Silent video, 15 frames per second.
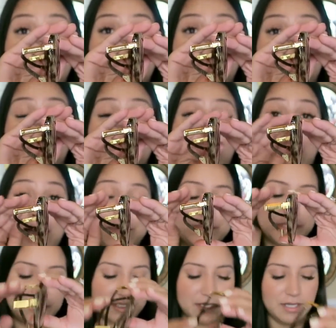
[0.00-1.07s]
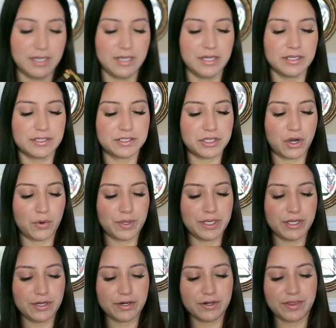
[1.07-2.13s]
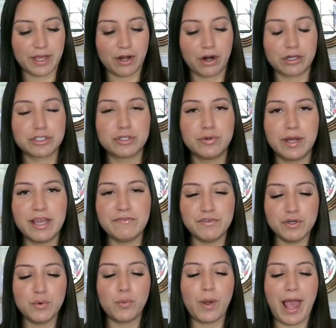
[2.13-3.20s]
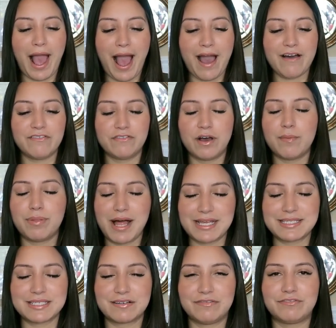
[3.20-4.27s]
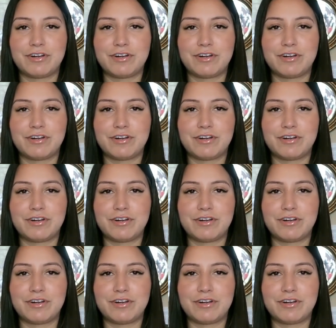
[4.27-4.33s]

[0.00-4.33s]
uh, collapsed. So here they are. So if you have plastic